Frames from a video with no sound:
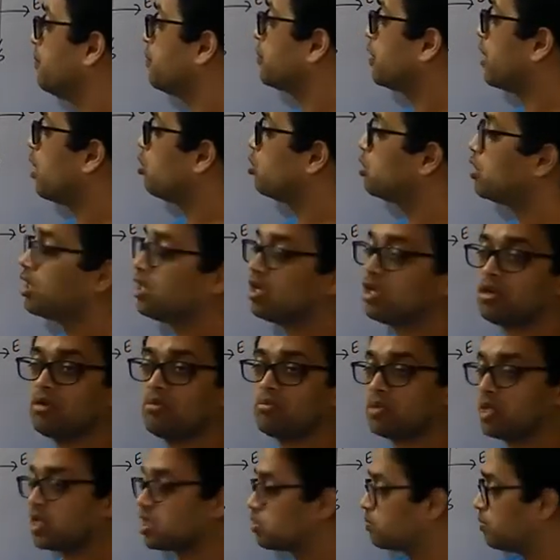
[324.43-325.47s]
Now
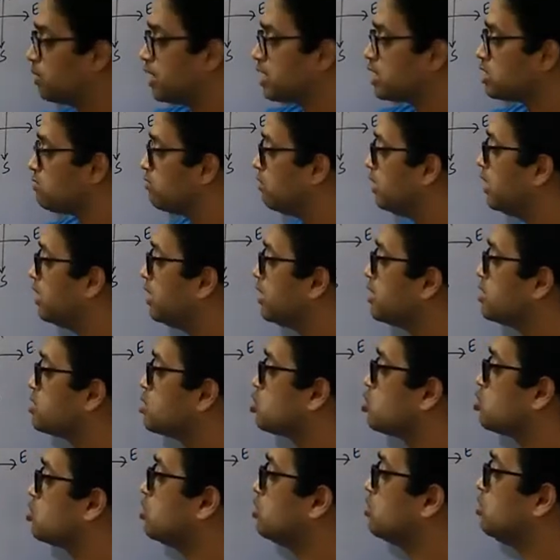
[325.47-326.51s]
the displacement
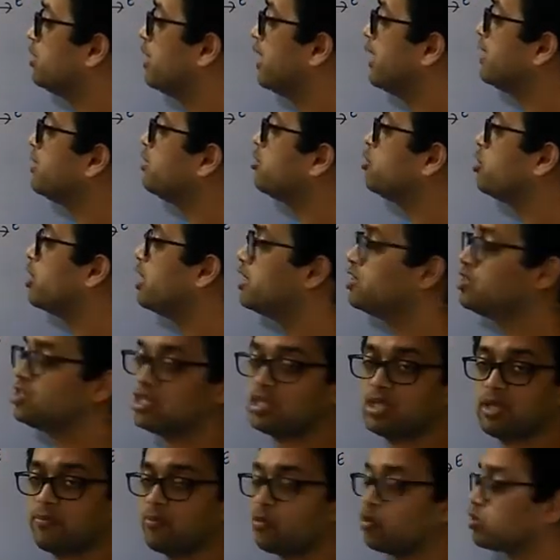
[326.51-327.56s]
is net change
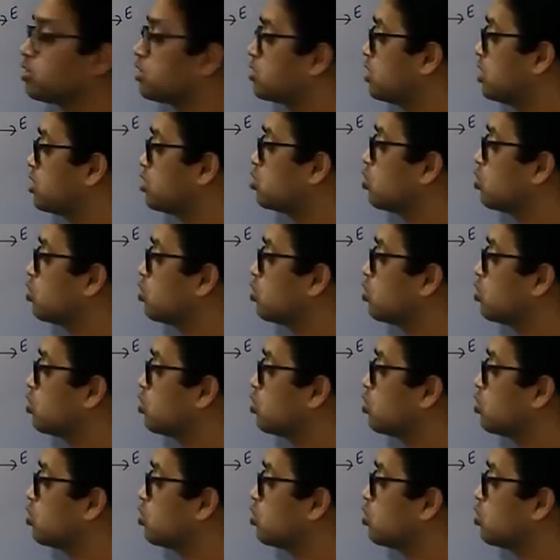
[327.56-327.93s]
in the position.